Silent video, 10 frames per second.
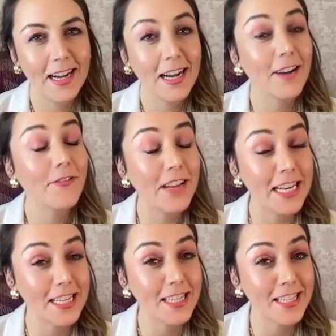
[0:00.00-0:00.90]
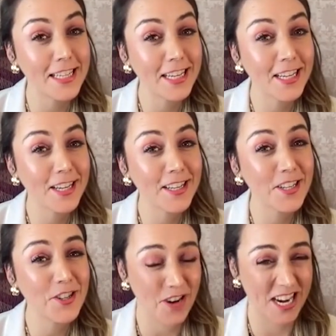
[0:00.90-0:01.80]
a fitness
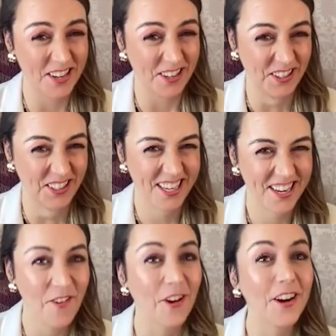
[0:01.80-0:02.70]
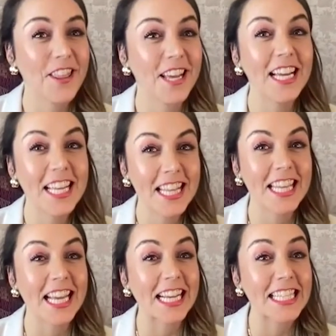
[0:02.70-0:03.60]
trainer, or the
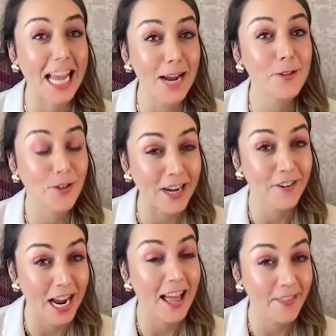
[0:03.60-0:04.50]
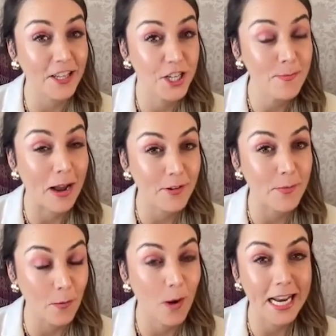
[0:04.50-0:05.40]
exam trainer at the gym after
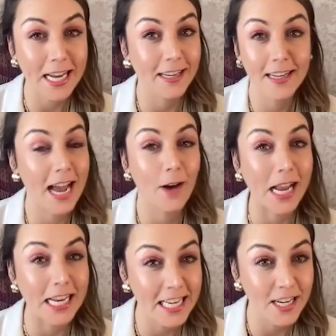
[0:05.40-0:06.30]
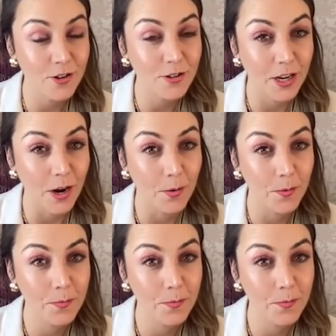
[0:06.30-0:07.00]
my wedding now 18 years ago.